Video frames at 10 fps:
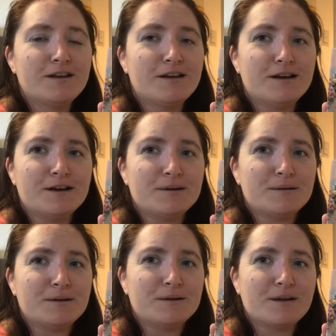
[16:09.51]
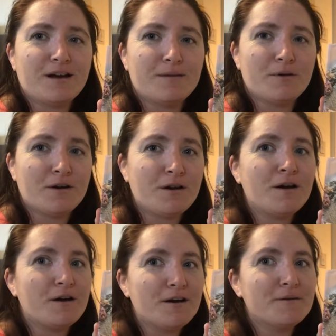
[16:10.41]
I'm
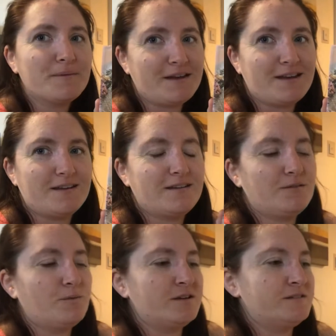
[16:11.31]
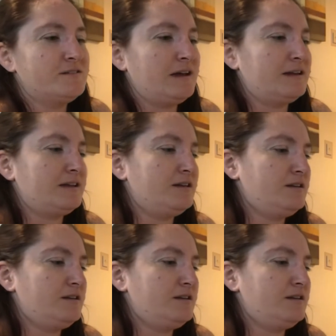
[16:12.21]
hoping one day